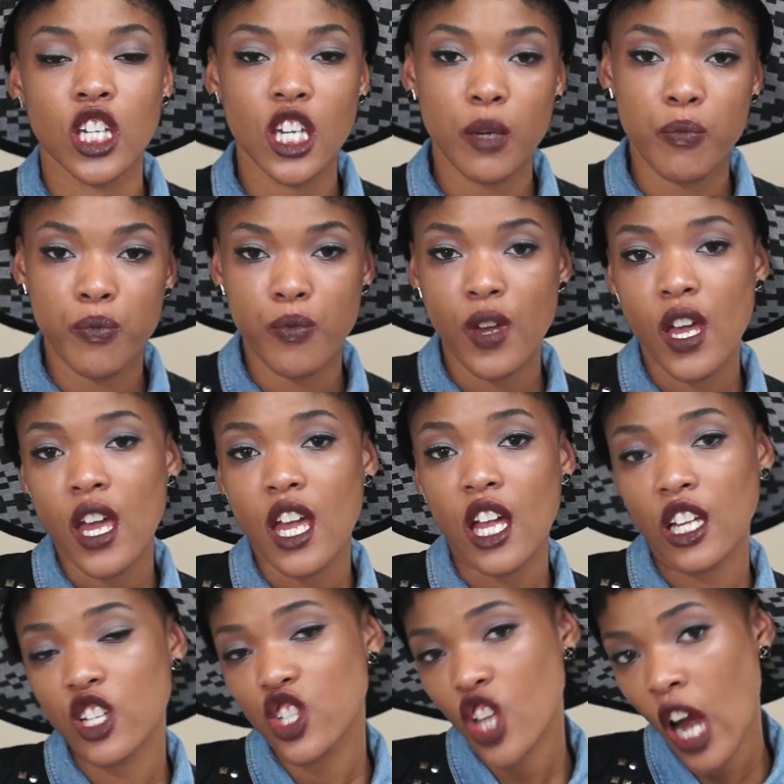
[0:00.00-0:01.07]
to keep
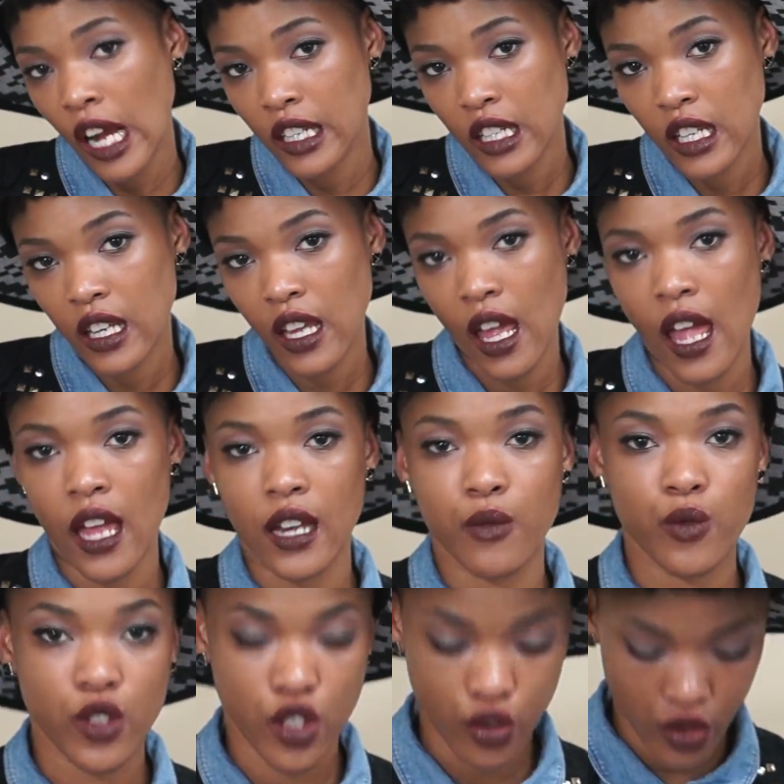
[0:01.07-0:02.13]
it shiny
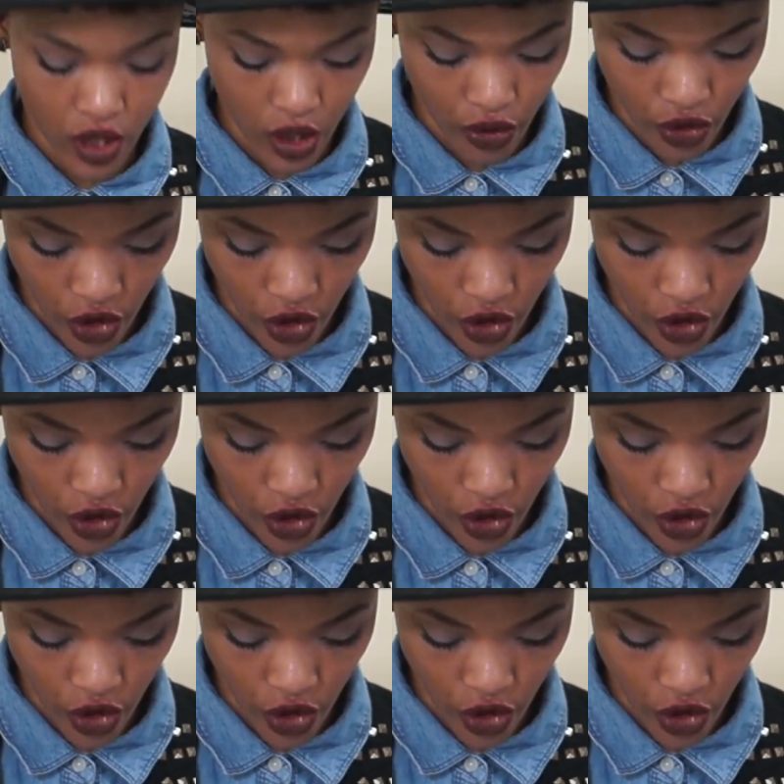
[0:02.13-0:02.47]
and reduce the